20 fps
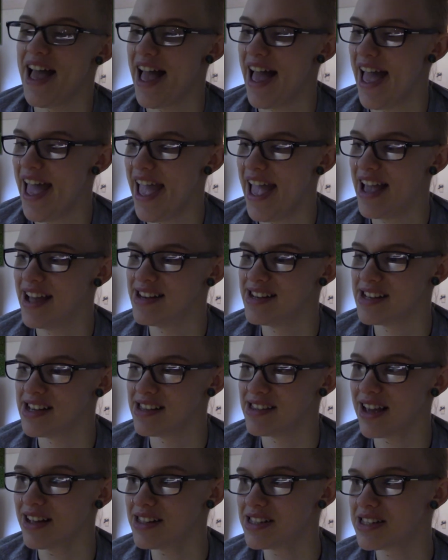And
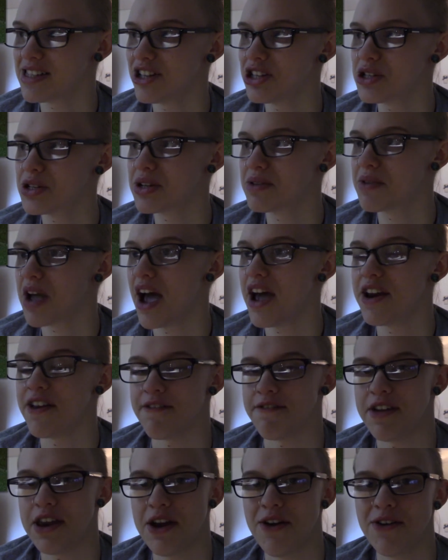that's kind
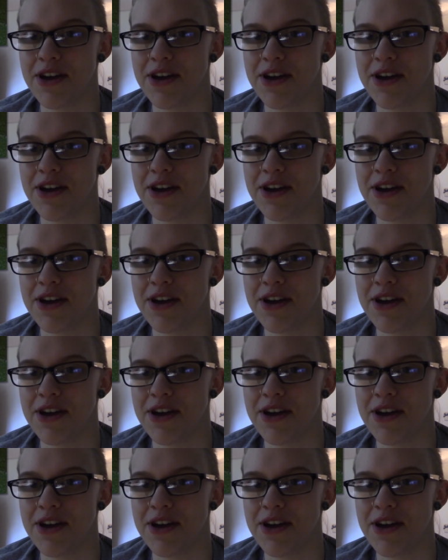of video